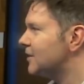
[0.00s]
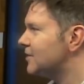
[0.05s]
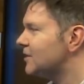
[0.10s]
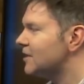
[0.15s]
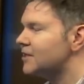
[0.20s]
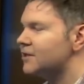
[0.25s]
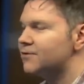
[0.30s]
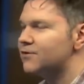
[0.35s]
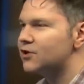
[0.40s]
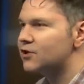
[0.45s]

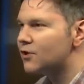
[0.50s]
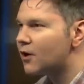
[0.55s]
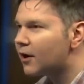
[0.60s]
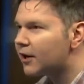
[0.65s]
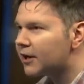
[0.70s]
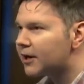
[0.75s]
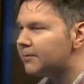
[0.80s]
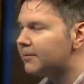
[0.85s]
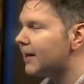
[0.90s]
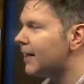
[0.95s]
sense of
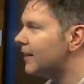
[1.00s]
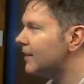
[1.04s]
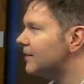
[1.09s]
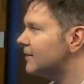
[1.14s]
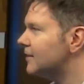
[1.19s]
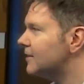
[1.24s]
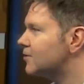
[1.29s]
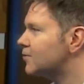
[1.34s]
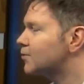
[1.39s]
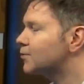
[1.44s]
snark about it
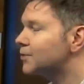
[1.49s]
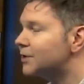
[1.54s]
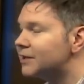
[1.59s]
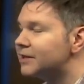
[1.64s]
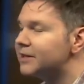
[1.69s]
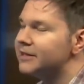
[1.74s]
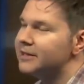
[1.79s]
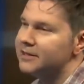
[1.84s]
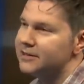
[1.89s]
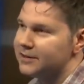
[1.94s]
that's
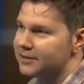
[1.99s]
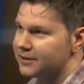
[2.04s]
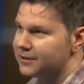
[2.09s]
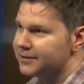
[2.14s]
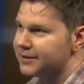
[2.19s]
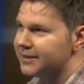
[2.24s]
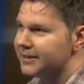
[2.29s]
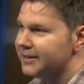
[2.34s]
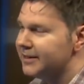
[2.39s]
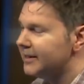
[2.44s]
really
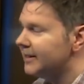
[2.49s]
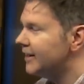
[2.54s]
endearing,